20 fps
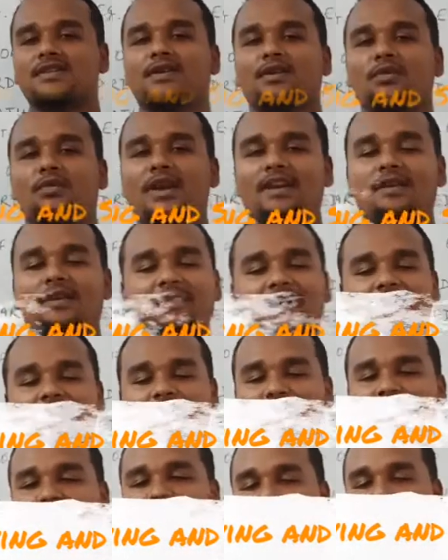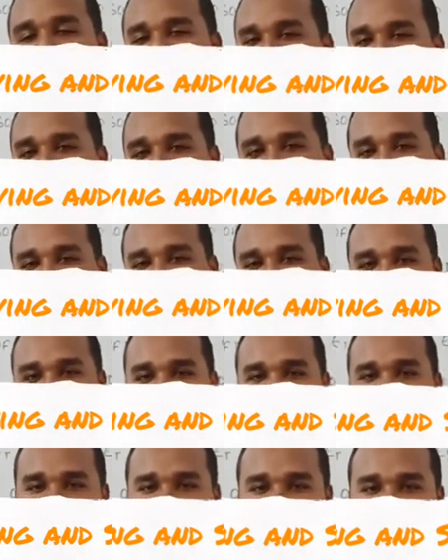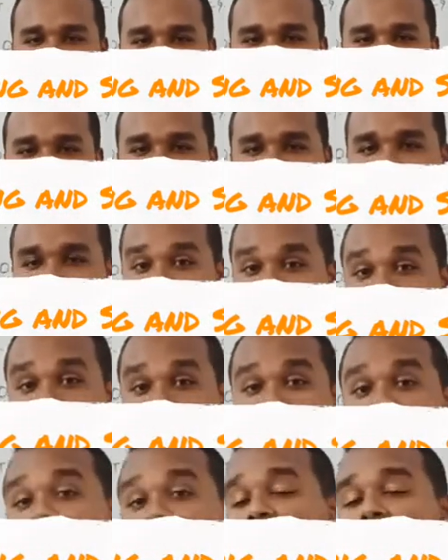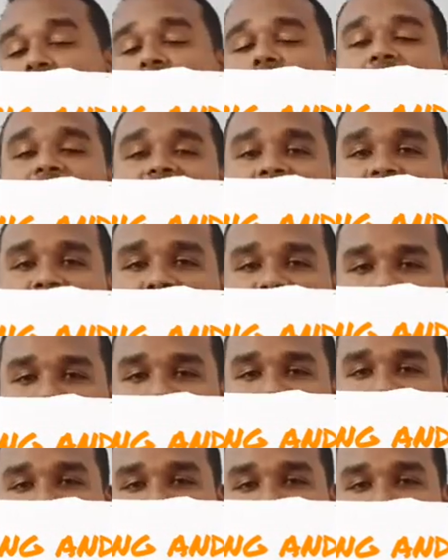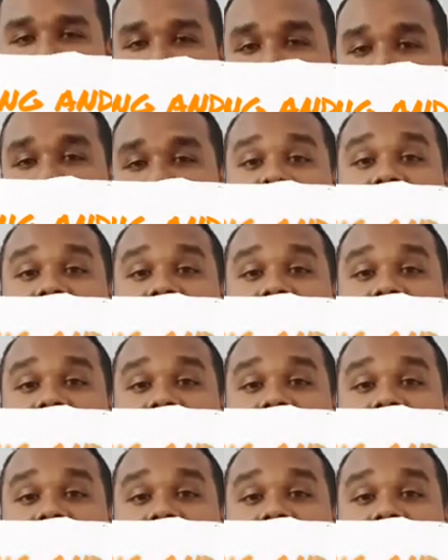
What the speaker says: welcome back to the science class once again. Thank you all for watching my previous videos